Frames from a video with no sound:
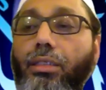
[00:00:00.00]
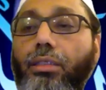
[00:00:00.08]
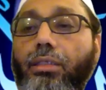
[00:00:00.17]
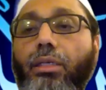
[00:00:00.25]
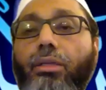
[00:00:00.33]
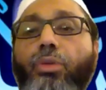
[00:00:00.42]

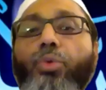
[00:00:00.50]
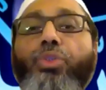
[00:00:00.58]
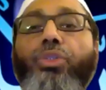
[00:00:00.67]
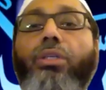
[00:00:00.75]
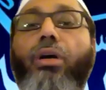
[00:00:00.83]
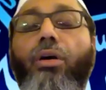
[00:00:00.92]

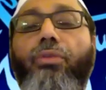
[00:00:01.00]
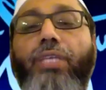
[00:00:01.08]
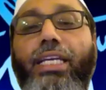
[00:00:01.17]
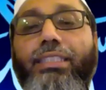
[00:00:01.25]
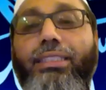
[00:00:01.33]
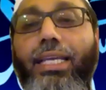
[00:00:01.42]
conclusion of the
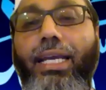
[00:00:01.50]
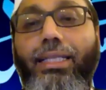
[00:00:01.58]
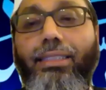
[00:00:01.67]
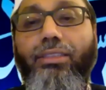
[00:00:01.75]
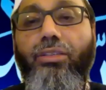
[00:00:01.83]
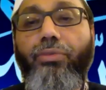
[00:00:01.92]

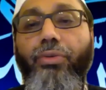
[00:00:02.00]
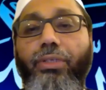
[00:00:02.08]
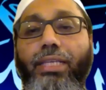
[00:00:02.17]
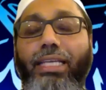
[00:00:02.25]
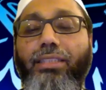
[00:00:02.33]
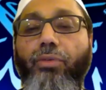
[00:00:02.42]
ijtihad is referred
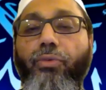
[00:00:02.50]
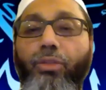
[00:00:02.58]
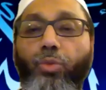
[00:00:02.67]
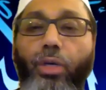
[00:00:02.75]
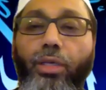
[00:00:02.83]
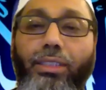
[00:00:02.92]
as a
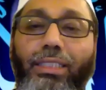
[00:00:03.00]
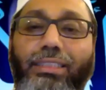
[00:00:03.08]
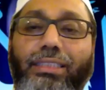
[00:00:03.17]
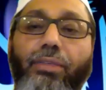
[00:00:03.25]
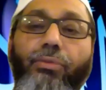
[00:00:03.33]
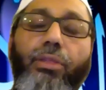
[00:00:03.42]
fatwa. This
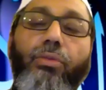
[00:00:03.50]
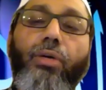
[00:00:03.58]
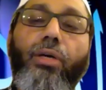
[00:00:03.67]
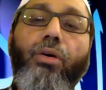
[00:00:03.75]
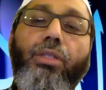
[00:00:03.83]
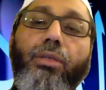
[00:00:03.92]
is the
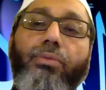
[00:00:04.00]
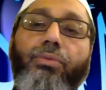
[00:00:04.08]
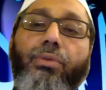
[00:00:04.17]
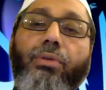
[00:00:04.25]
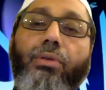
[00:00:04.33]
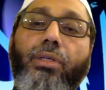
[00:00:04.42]
fatwa, or the
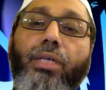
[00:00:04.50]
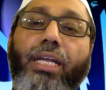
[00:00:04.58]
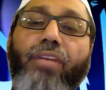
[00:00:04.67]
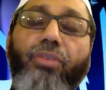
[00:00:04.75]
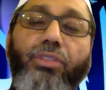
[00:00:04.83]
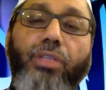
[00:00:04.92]

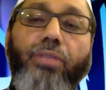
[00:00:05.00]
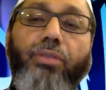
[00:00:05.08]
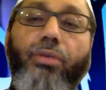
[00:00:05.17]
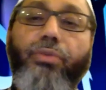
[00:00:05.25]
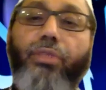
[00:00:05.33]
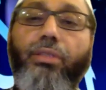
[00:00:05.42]
end result
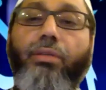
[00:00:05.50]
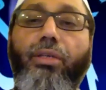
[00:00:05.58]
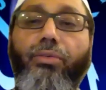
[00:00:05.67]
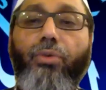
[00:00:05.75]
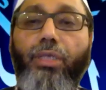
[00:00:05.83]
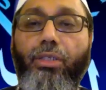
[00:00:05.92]
of it,
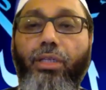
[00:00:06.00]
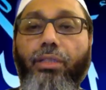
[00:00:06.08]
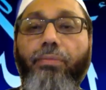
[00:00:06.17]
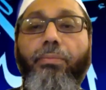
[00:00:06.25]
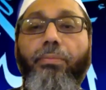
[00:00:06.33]
if you want to call it.